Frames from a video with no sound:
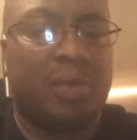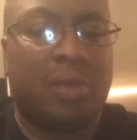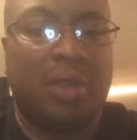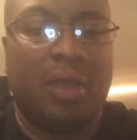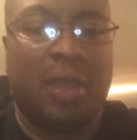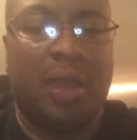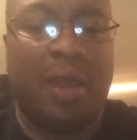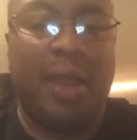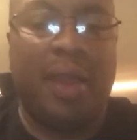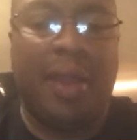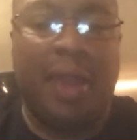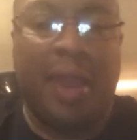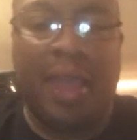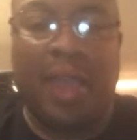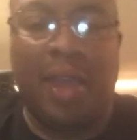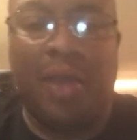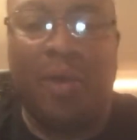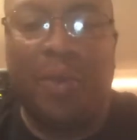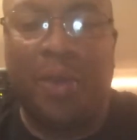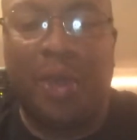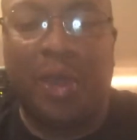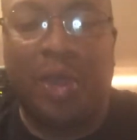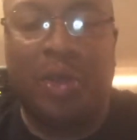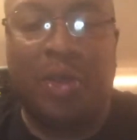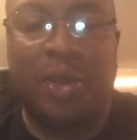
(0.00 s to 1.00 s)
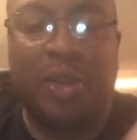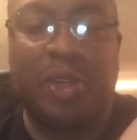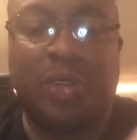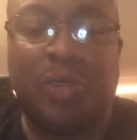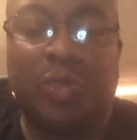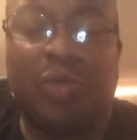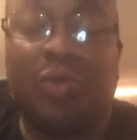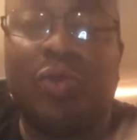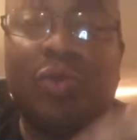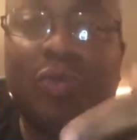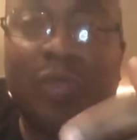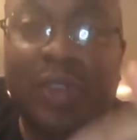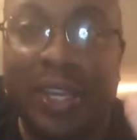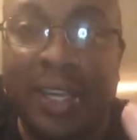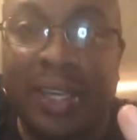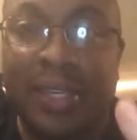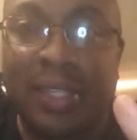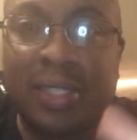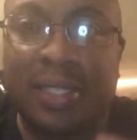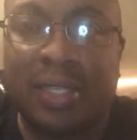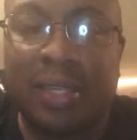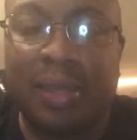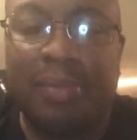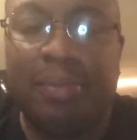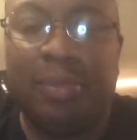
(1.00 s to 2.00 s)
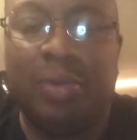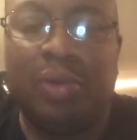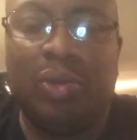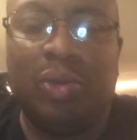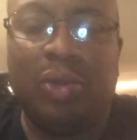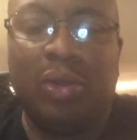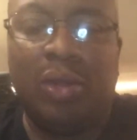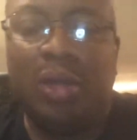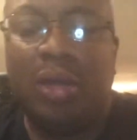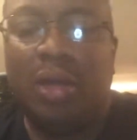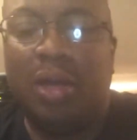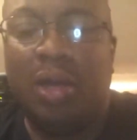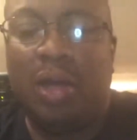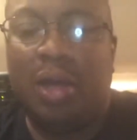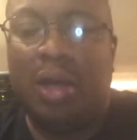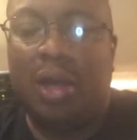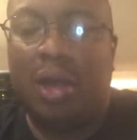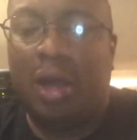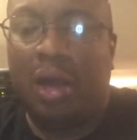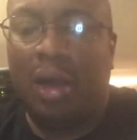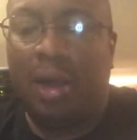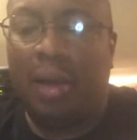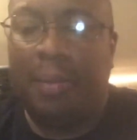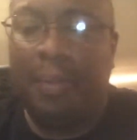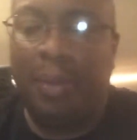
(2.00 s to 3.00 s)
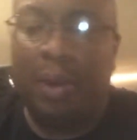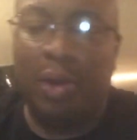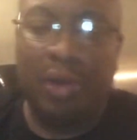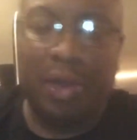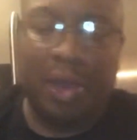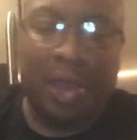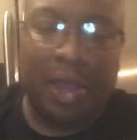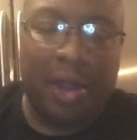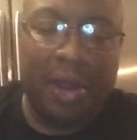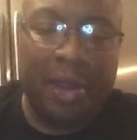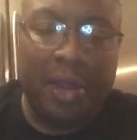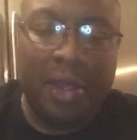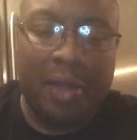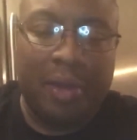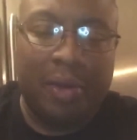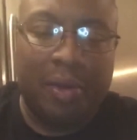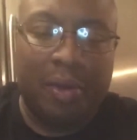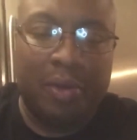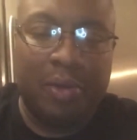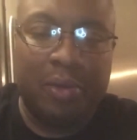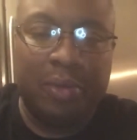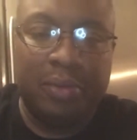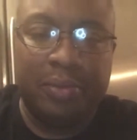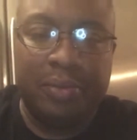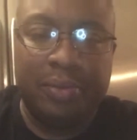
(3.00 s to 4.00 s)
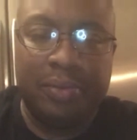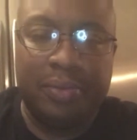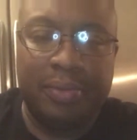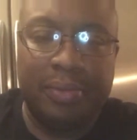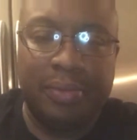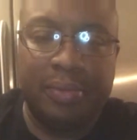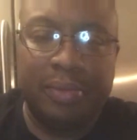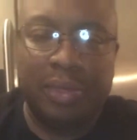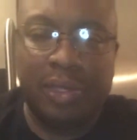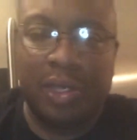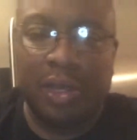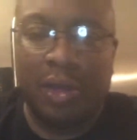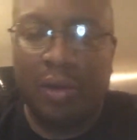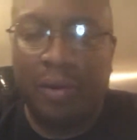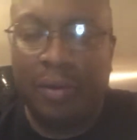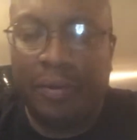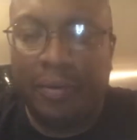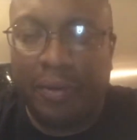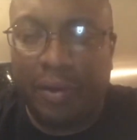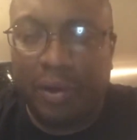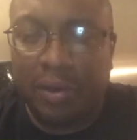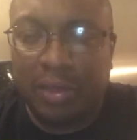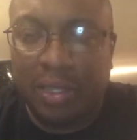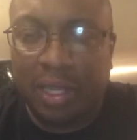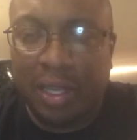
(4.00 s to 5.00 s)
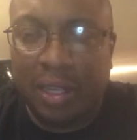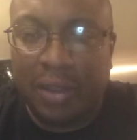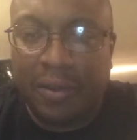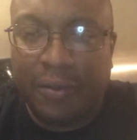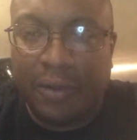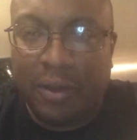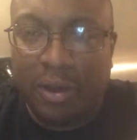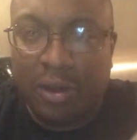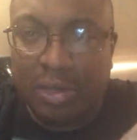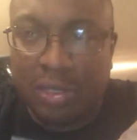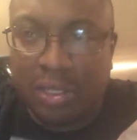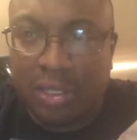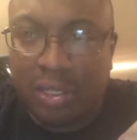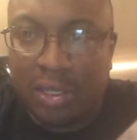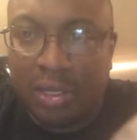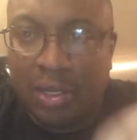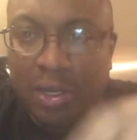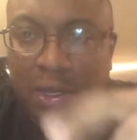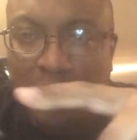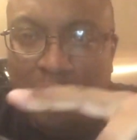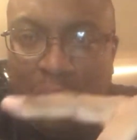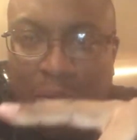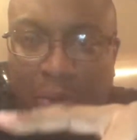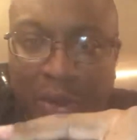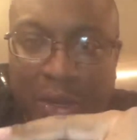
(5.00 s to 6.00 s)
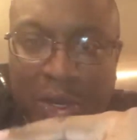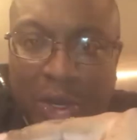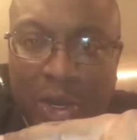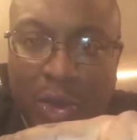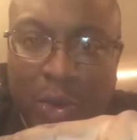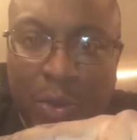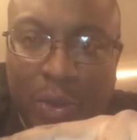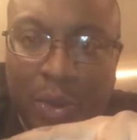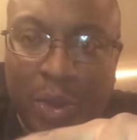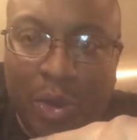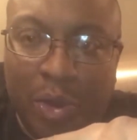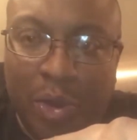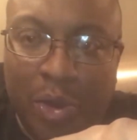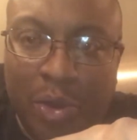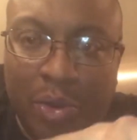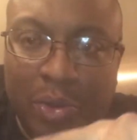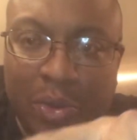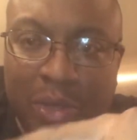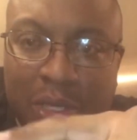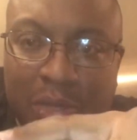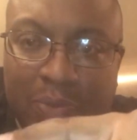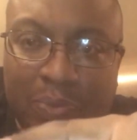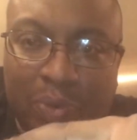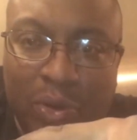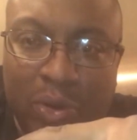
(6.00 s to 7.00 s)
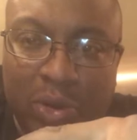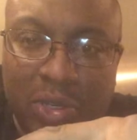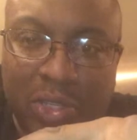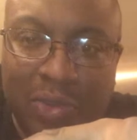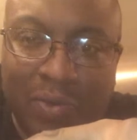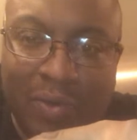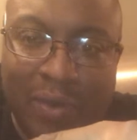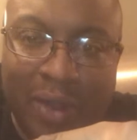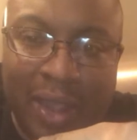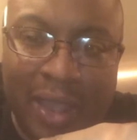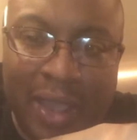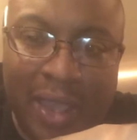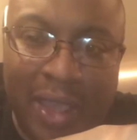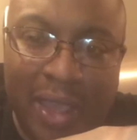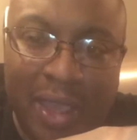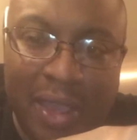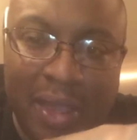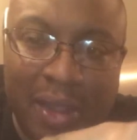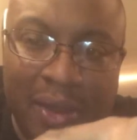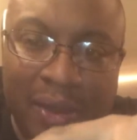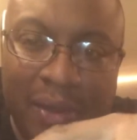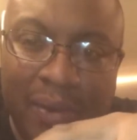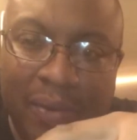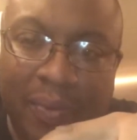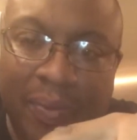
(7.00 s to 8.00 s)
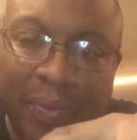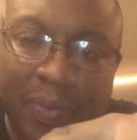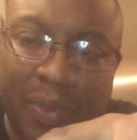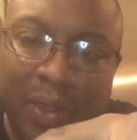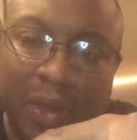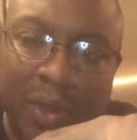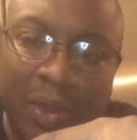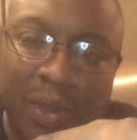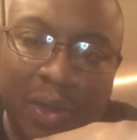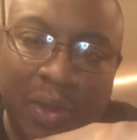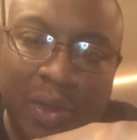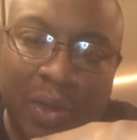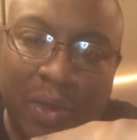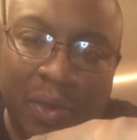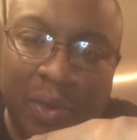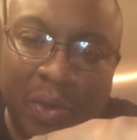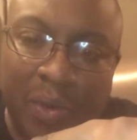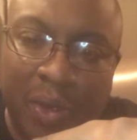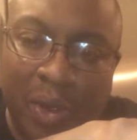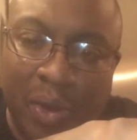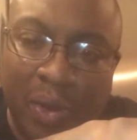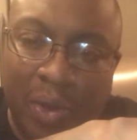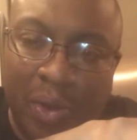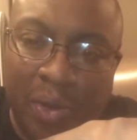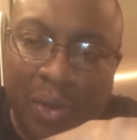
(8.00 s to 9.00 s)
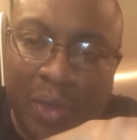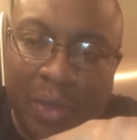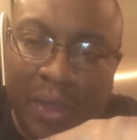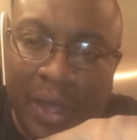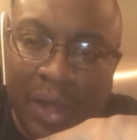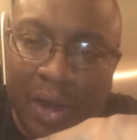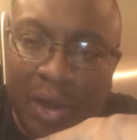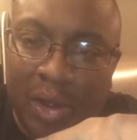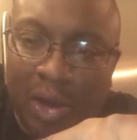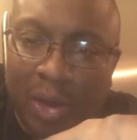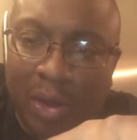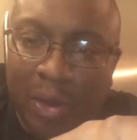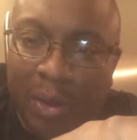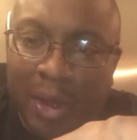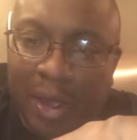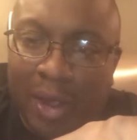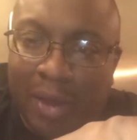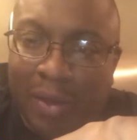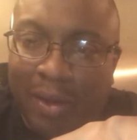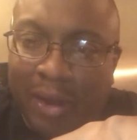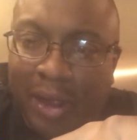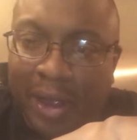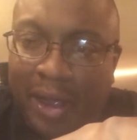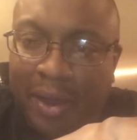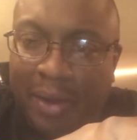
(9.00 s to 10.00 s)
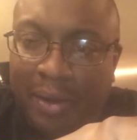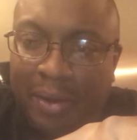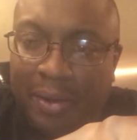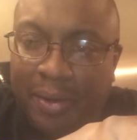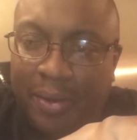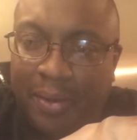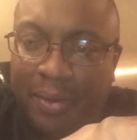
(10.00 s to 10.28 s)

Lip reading: and now we're going to reassemble a bolt carrier group. So first things first, we know we oiled this portion right here. We oiled that all the way around.